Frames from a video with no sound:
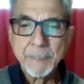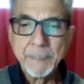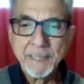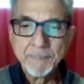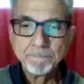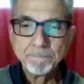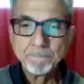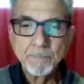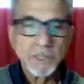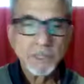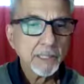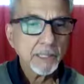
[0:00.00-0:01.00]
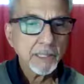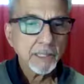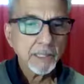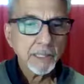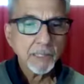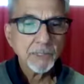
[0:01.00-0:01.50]
Uh,
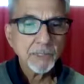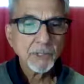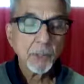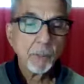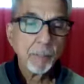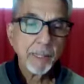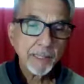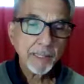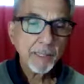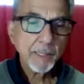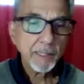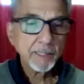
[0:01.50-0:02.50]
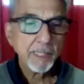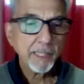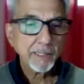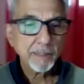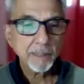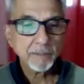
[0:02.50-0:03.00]
so, but here you
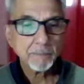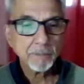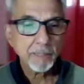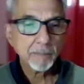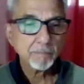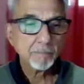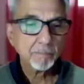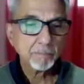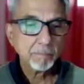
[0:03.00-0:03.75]
say that